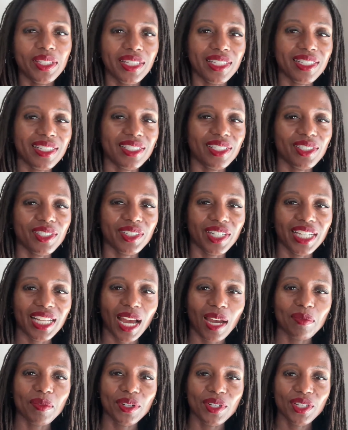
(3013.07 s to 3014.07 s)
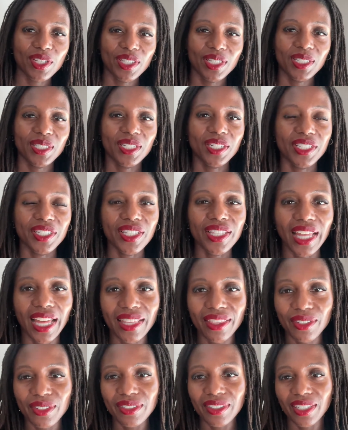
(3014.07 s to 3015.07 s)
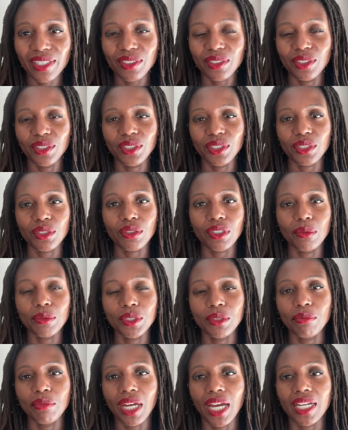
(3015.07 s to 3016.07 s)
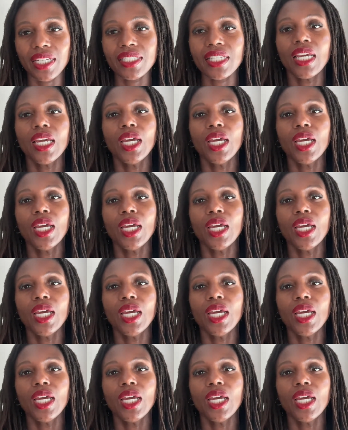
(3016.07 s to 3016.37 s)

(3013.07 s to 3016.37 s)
this is a great opportunity to do that. Those links are in the description box.